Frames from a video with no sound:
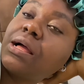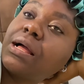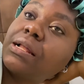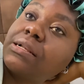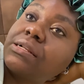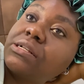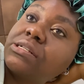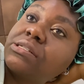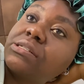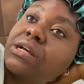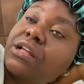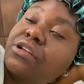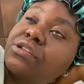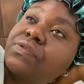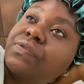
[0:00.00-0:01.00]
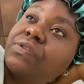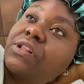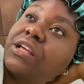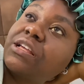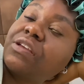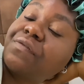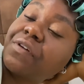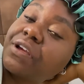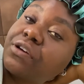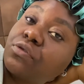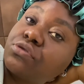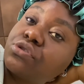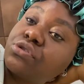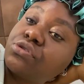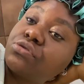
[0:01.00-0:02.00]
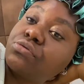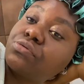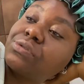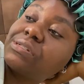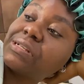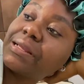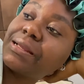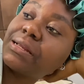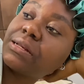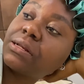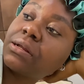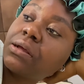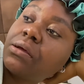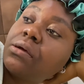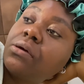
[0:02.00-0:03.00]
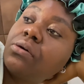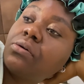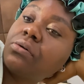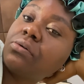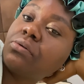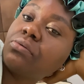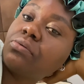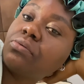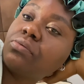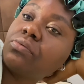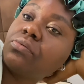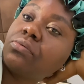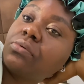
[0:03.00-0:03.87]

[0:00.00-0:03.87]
at least i just feel like if i continue saying or oh,